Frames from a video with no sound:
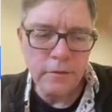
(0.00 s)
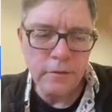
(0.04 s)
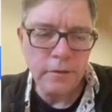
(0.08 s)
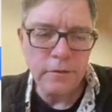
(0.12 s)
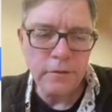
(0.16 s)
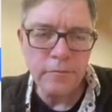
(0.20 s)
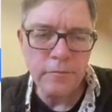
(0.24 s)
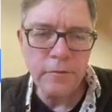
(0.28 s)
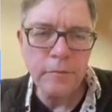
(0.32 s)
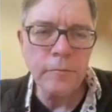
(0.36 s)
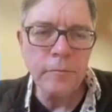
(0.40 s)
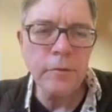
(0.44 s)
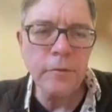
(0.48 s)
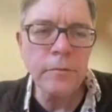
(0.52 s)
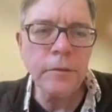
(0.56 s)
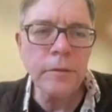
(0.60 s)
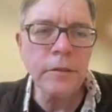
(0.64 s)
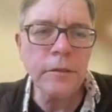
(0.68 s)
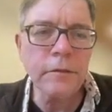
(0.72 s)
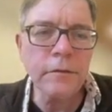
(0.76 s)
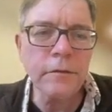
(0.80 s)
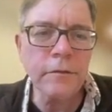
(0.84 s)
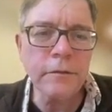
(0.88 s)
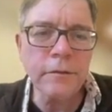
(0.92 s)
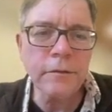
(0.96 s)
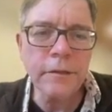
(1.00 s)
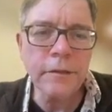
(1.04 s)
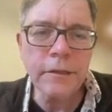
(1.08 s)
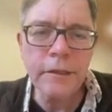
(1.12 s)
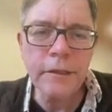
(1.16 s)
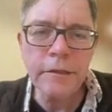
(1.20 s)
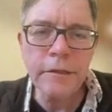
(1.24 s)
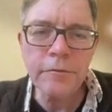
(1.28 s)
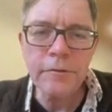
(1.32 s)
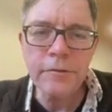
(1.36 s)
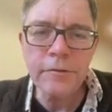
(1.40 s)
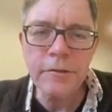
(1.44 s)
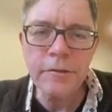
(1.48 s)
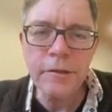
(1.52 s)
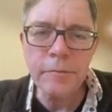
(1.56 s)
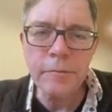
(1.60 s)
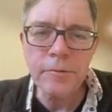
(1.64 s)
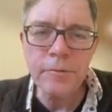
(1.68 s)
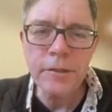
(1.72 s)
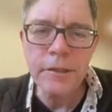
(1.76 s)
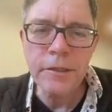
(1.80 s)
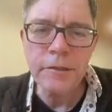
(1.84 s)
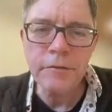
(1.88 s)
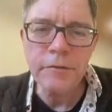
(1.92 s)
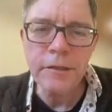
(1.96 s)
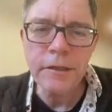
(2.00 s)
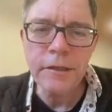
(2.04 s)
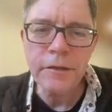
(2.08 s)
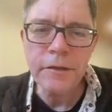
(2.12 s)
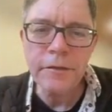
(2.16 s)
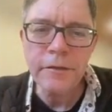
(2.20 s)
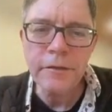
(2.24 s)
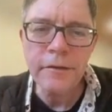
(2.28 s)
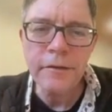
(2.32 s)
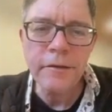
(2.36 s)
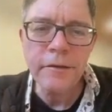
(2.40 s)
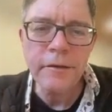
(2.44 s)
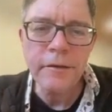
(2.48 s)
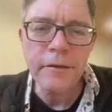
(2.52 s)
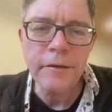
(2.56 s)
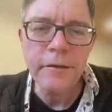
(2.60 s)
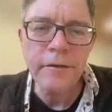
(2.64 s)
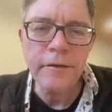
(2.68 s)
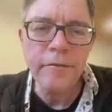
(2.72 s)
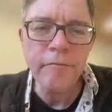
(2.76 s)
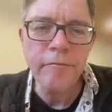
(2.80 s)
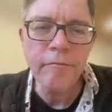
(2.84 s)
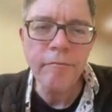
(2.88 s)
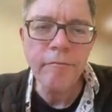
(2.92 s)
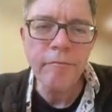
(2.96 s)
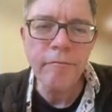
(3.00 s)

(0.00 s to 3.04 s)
Just one moment. I have to stop sharing, I think.